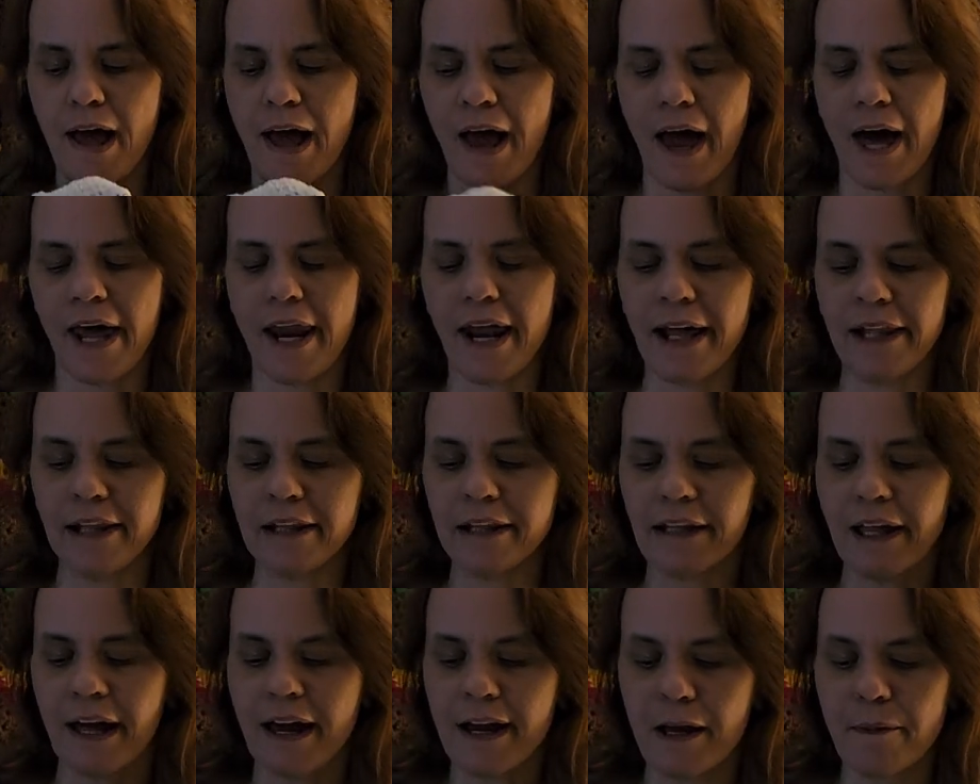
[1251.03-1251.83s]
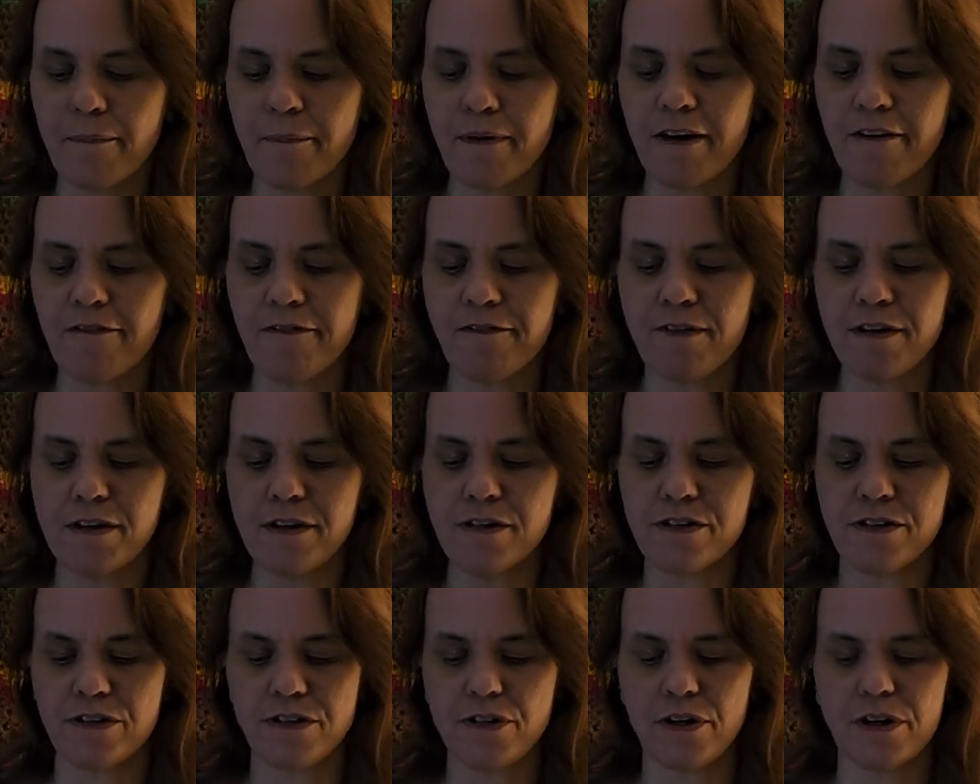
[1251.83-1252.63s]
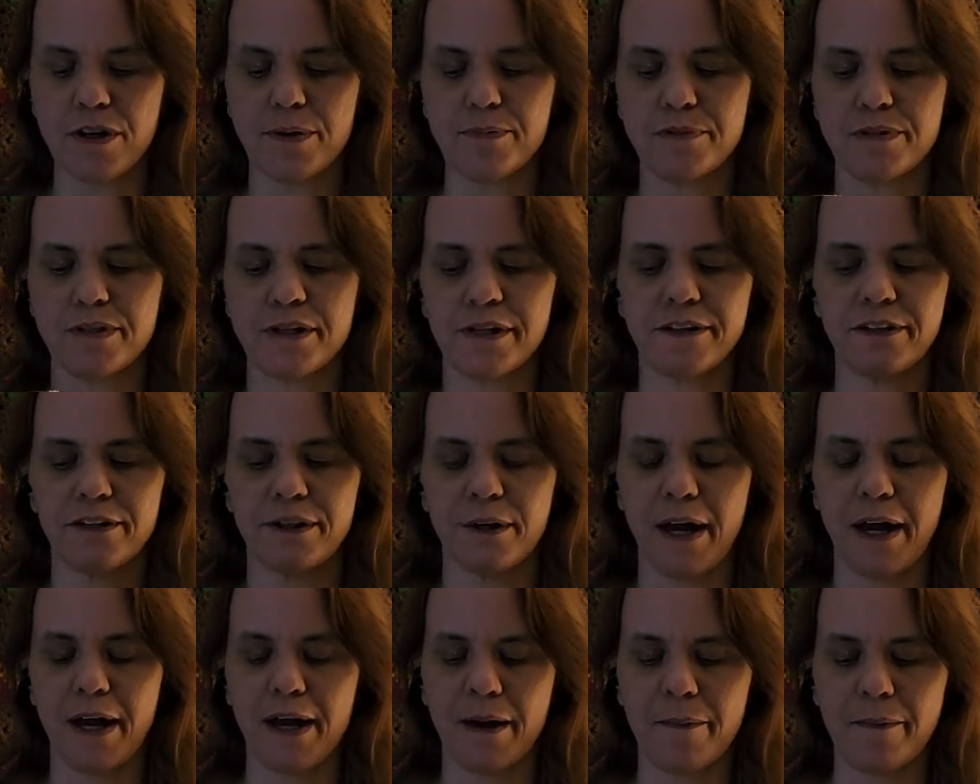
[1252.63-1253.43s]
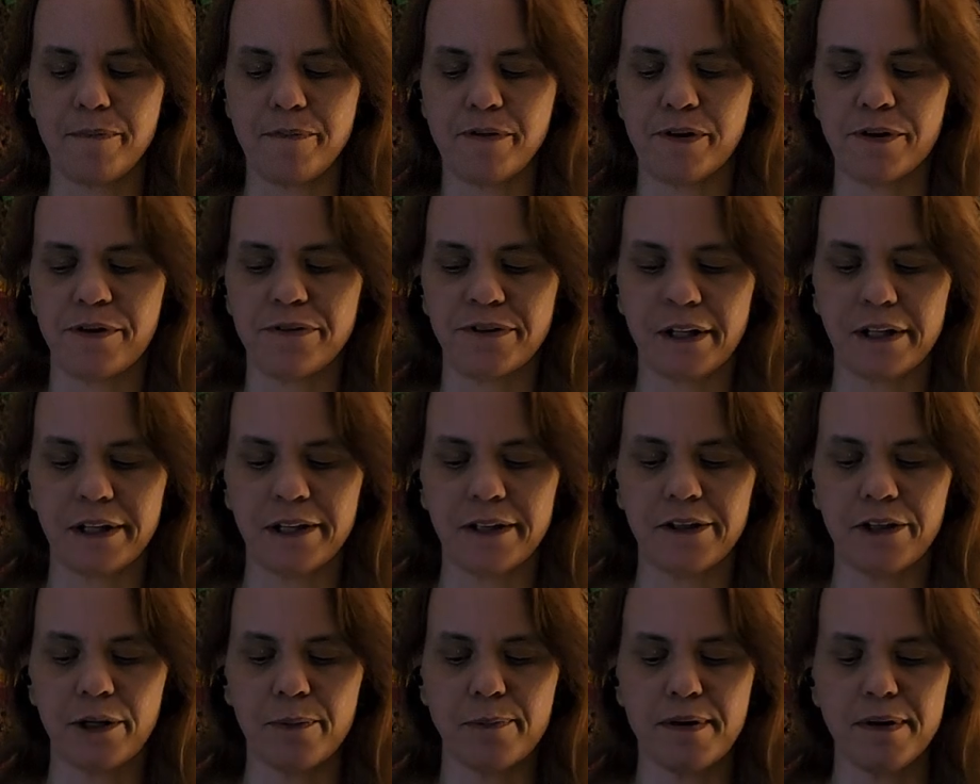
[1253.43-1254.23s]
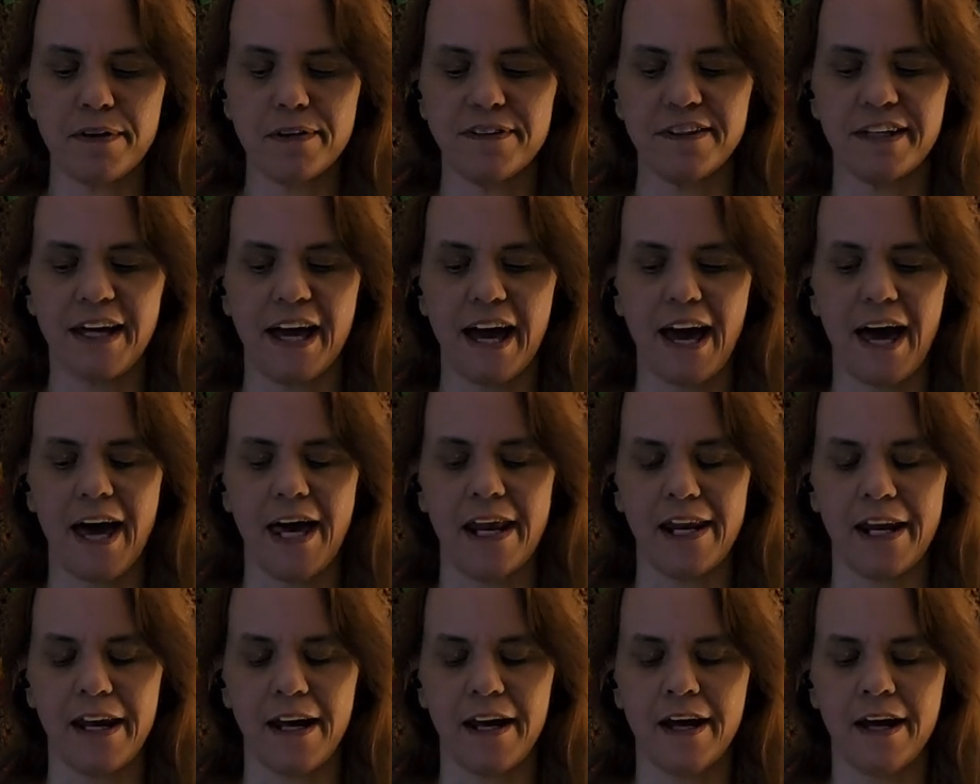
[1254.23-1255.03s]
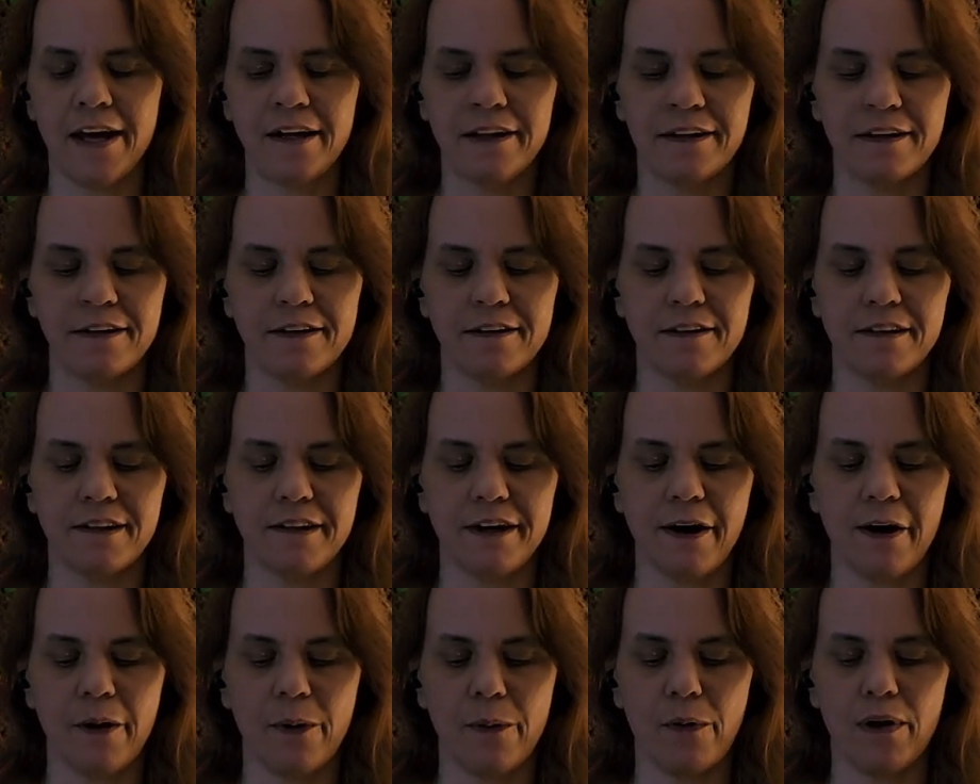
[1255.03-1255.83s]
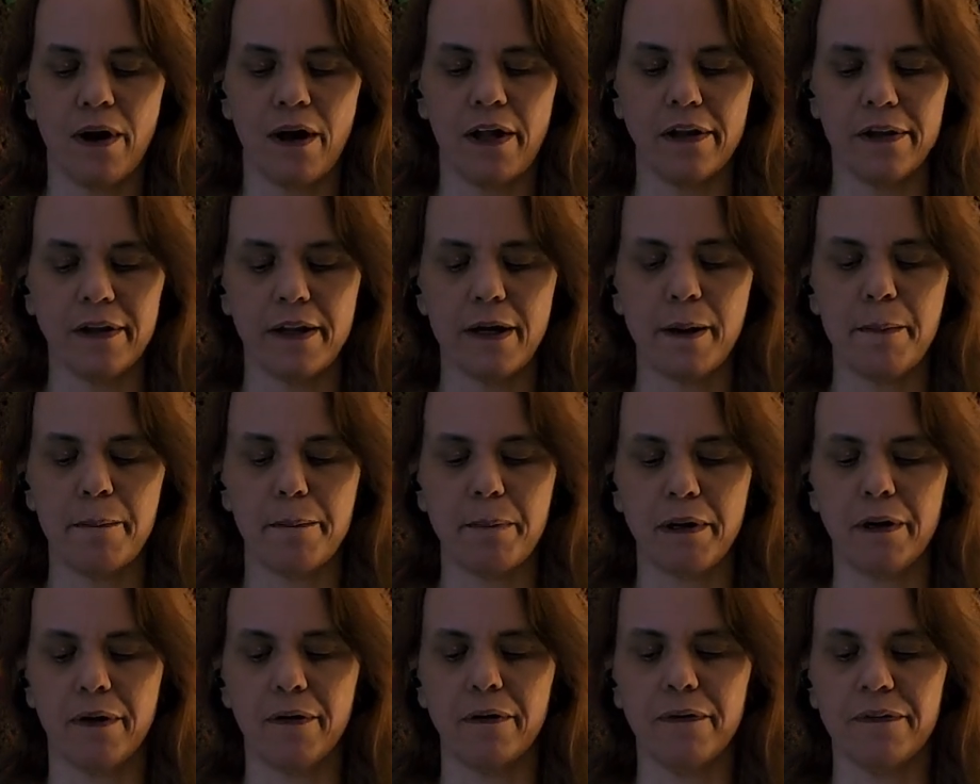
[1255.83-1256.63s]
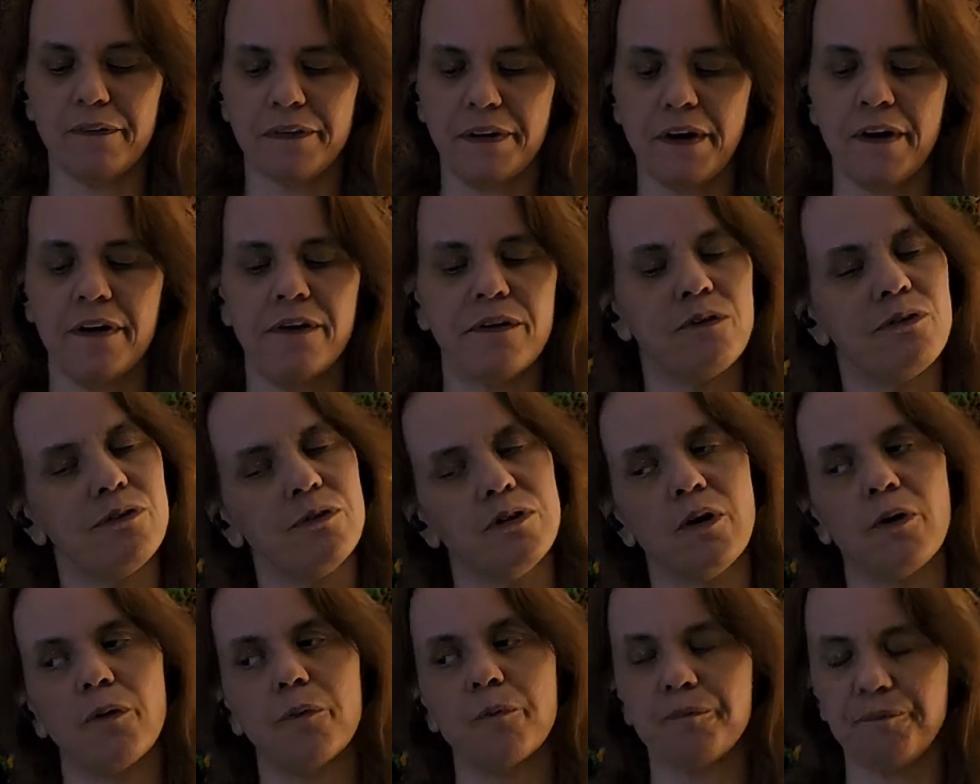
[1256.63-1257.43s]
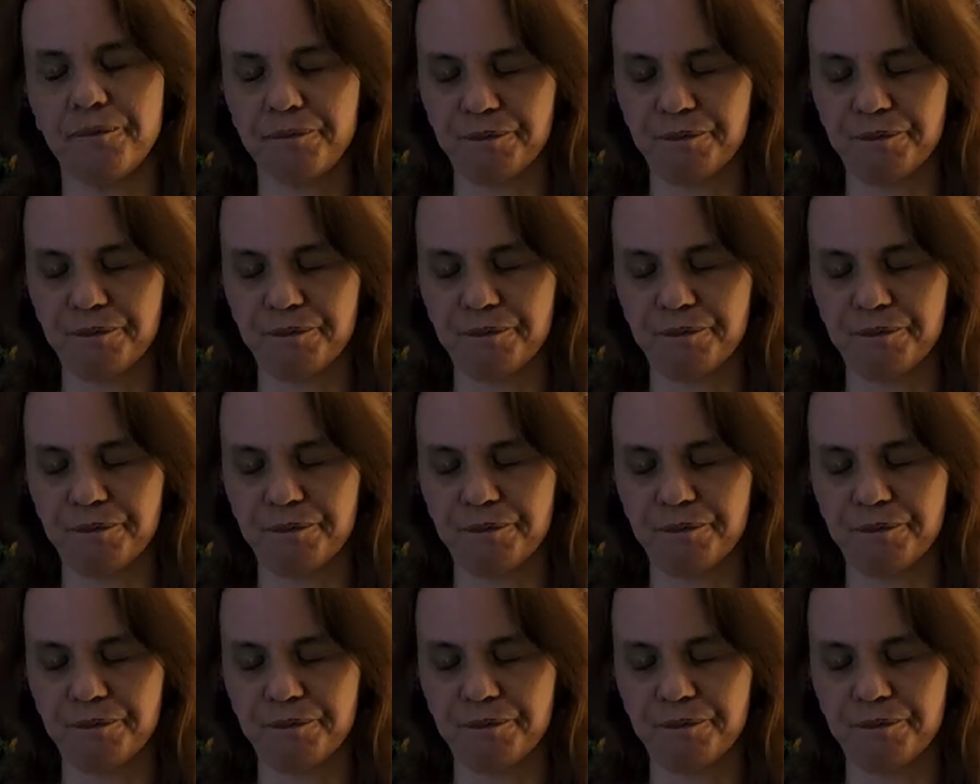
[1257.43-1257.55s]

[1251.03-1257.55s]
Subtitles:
And I like my finished objects. I am just a little bit sad to see how quickly it pills. So